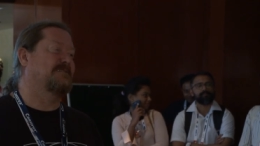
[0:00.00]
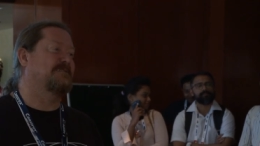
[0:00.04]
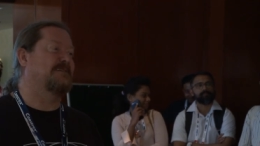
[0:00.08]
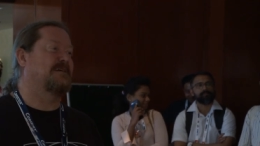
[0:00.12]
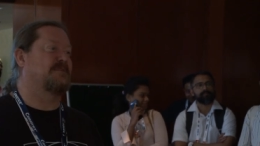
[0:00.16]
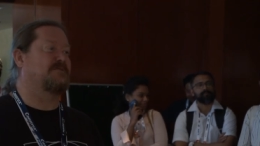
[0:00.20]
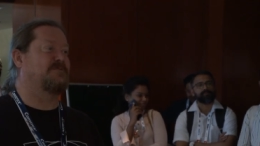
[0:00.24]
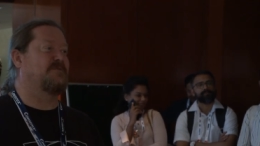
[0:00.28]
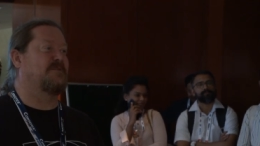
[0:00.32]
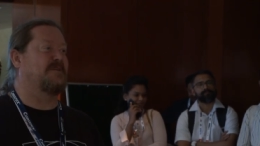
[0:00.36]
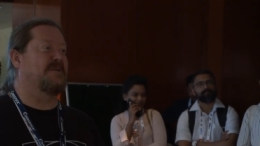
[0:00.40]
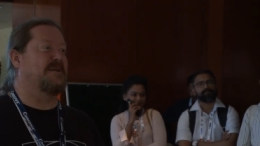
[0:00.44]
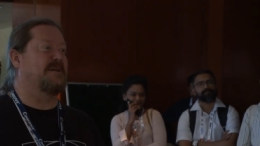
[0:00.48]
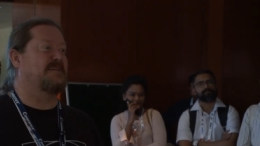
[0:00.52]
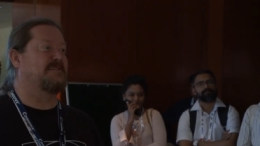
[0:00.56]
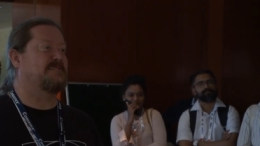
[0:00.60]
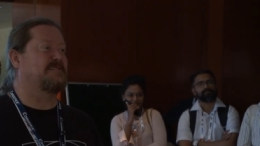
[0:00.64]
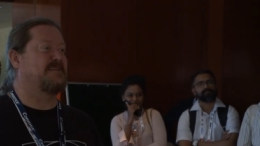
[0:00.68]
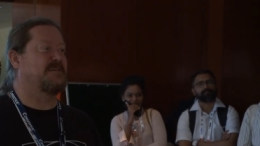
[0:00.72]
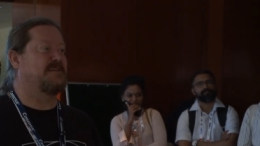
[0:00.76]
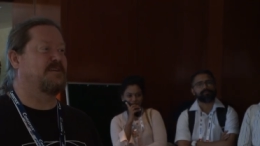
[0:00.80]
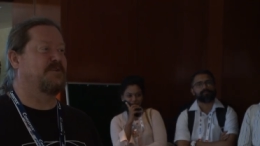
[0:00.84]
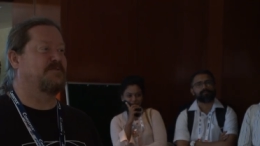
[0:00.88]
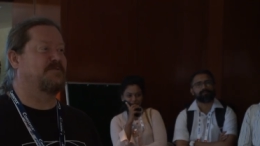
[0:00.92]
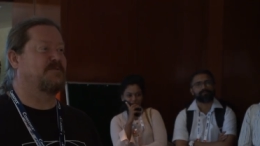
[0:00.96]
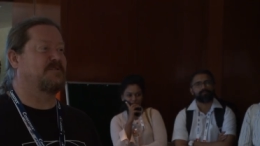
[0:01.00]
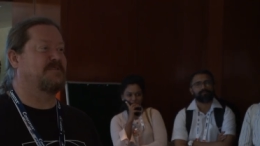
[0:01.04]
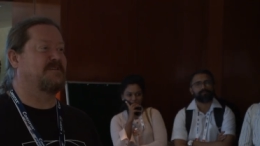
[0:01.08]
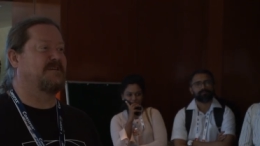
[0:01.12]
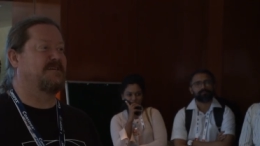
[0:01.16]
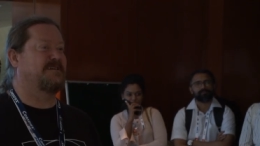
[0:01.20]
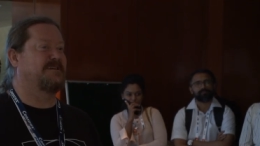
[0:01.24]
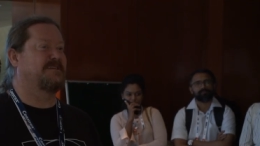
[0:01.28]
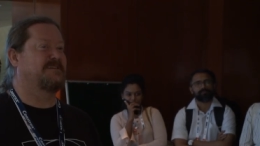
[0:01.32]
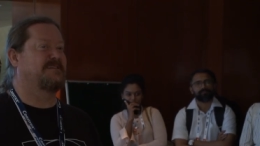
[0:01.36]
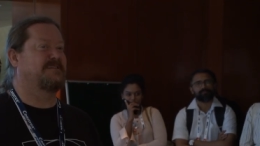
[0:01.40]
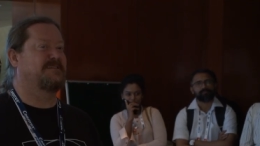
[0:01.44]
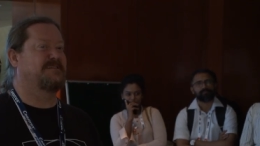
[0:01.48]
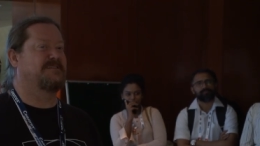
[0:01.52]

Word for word: That's very nice. Thank you for sharing.